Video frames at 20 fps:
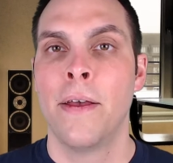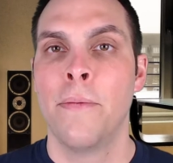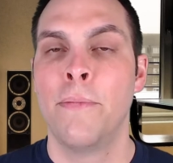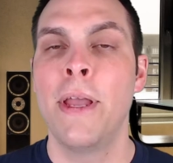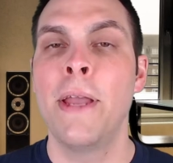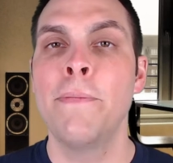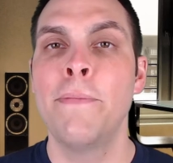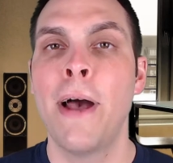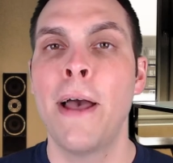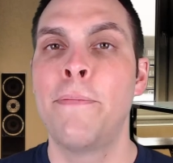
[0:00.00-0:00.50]

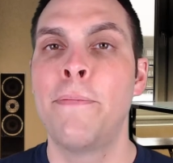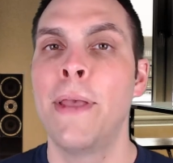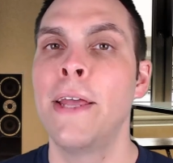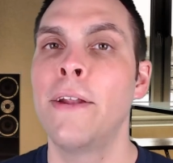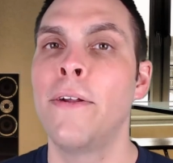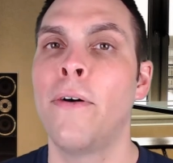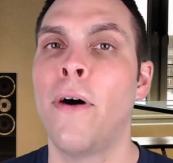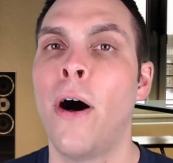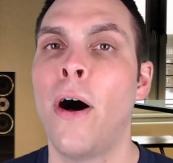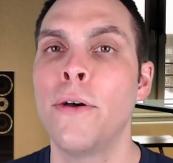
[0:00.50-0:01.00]
Being
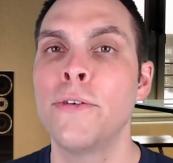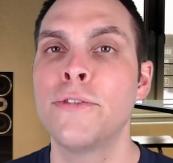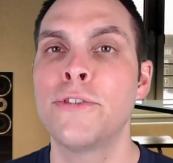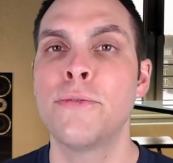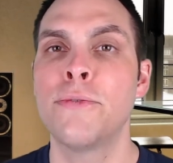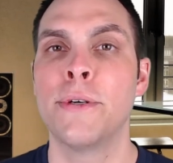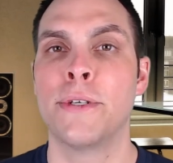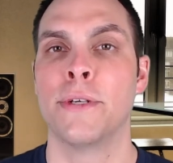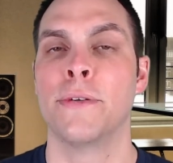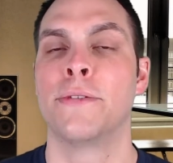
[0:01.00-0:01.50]
bipedal also
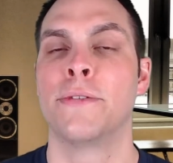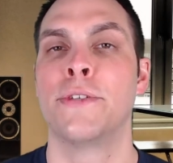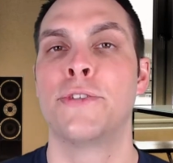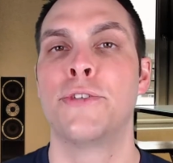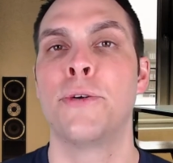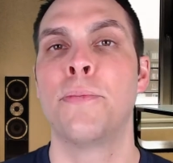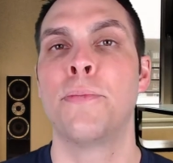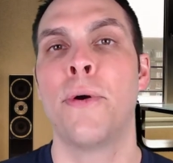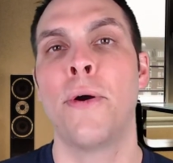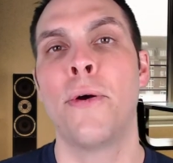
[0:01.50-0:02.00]
reduces
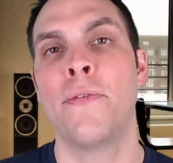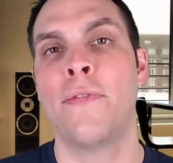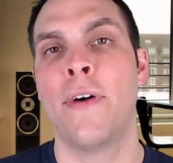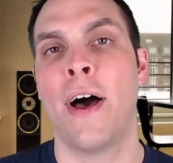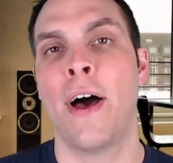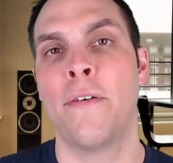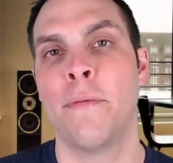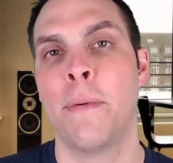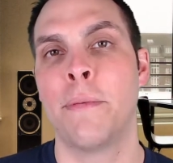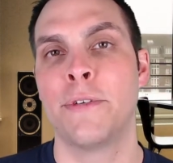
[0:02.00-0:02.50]
your
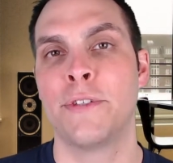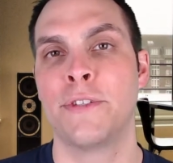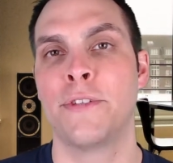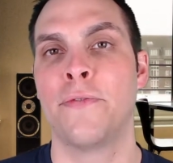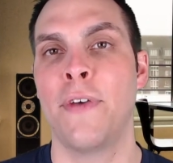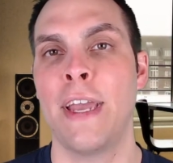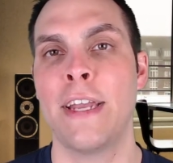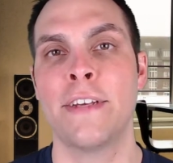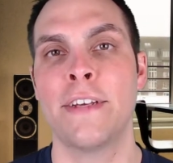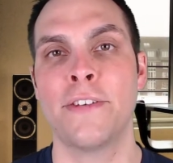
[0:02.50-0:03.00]
profile. Remember,
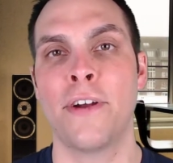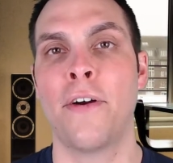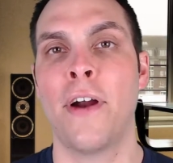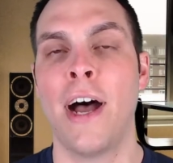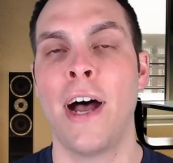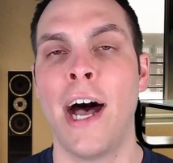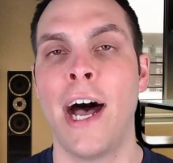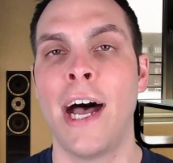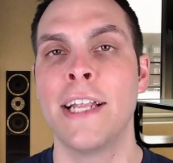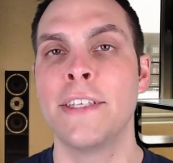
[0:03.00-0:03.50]
savannas are
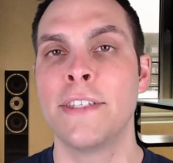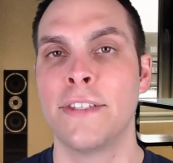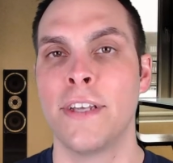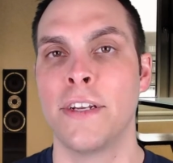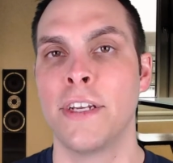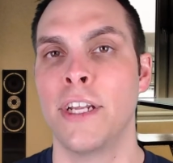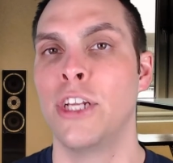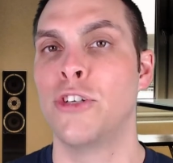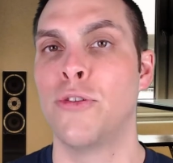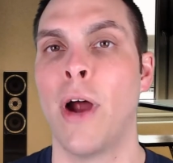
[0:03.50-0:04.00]
hot,
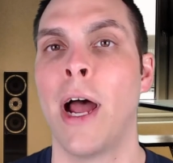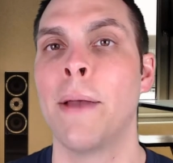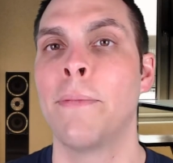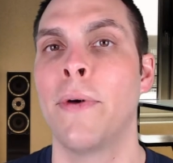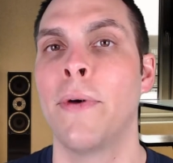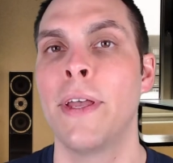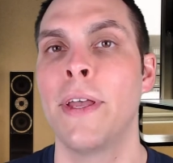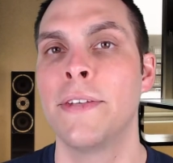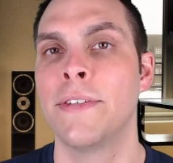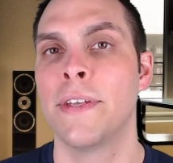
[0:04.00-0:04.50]
sunny, dry
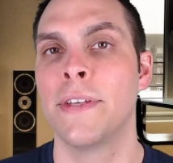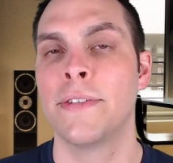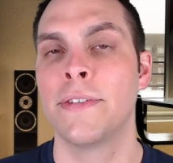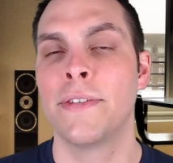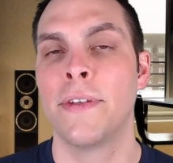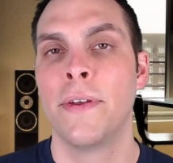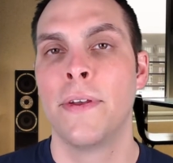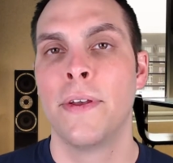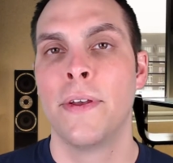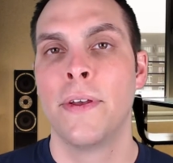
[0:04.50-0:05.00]
places.
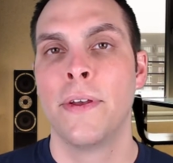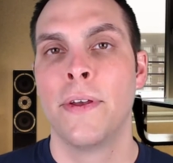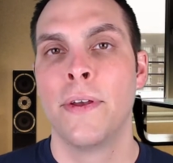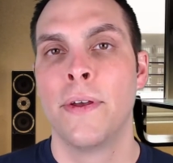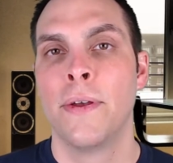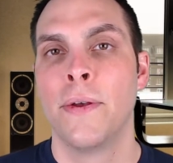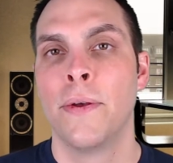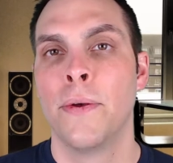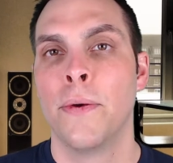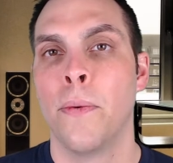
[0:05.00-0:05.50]

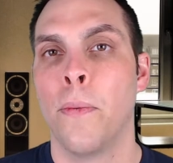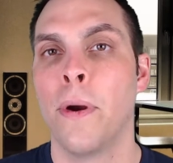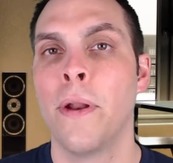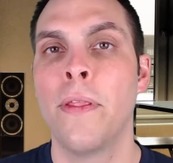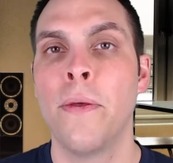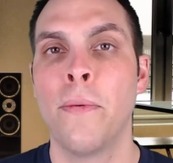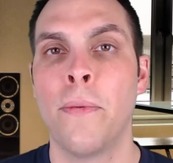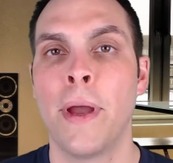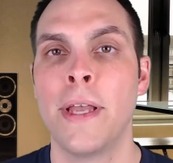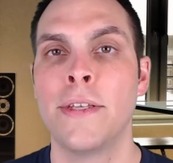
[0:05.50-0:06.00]
One of
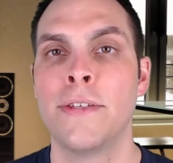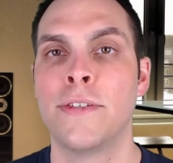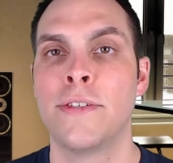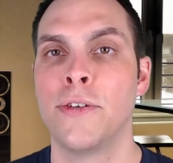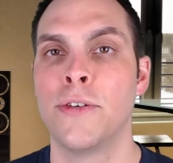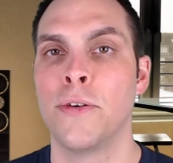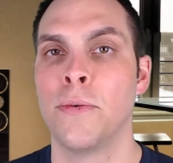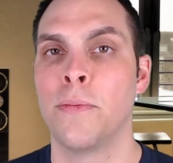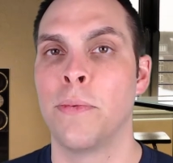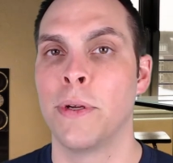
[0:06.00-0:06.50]
the ways
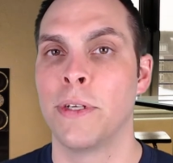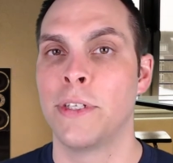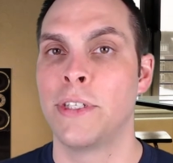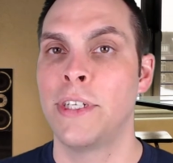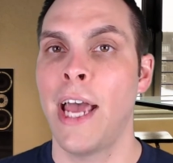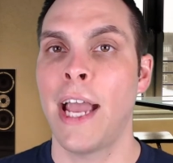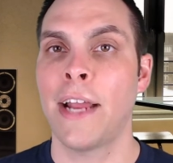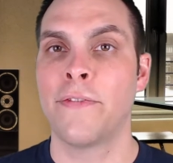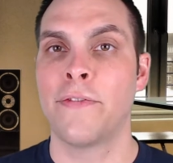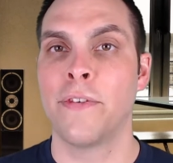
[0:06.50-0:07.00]
to
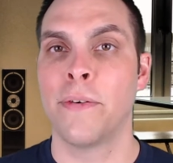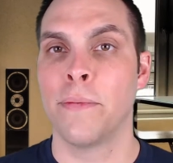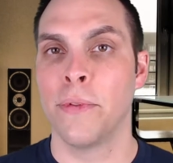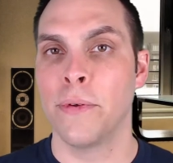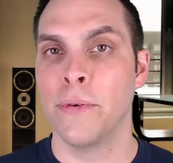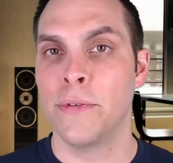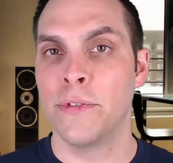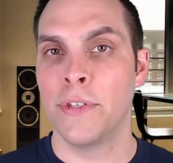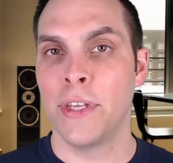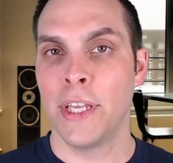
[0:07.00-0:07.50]
protect from
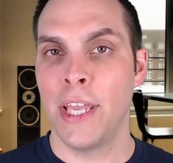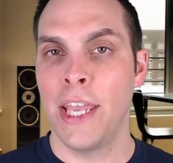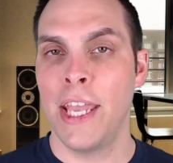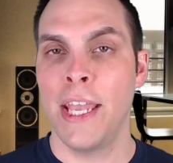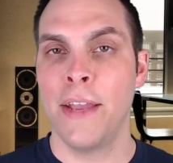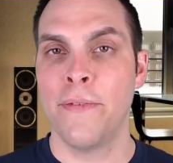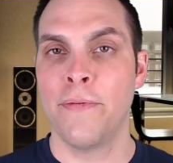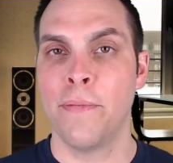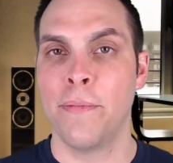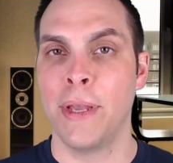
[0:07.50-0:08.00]
losing
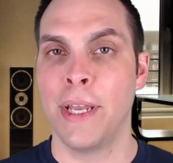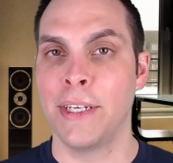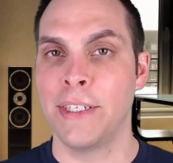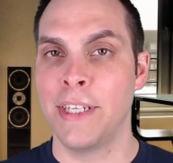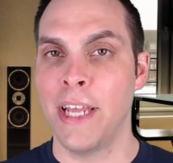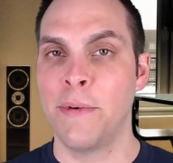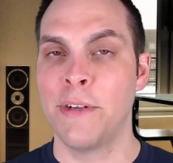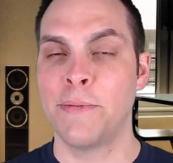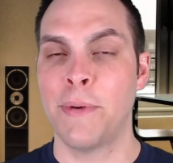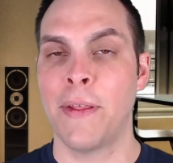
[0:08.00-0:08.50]
heat, from being
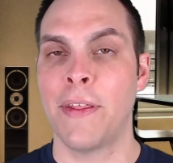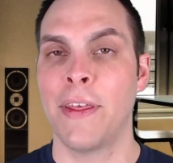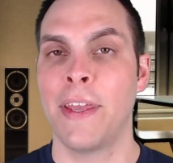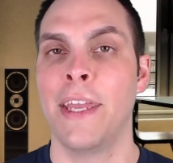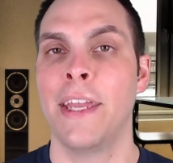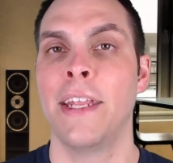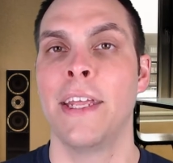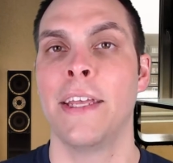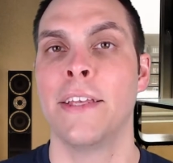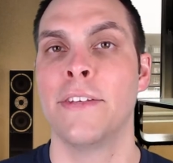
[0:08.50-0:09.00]
damaged by the
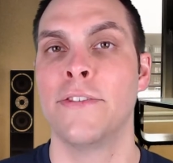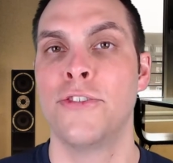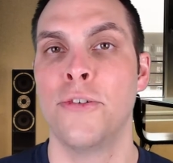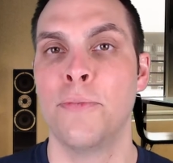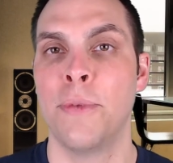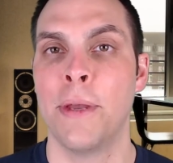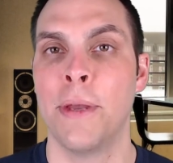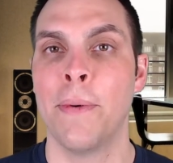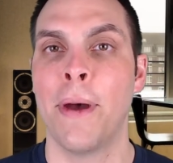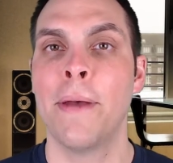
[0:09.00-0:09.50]
heat, is to
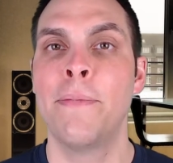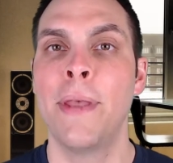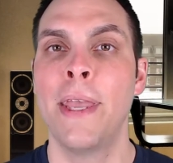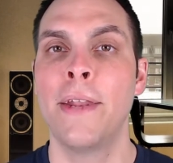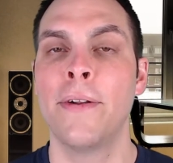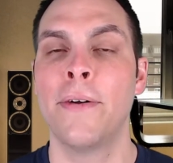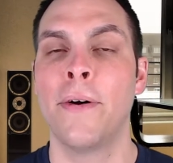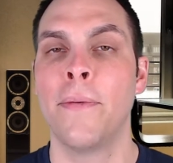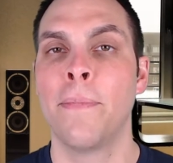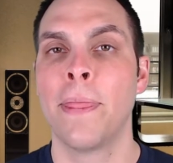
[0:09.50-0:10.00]
be
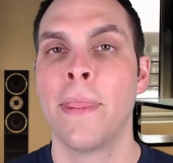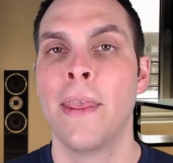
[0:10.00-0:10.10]
bipedal.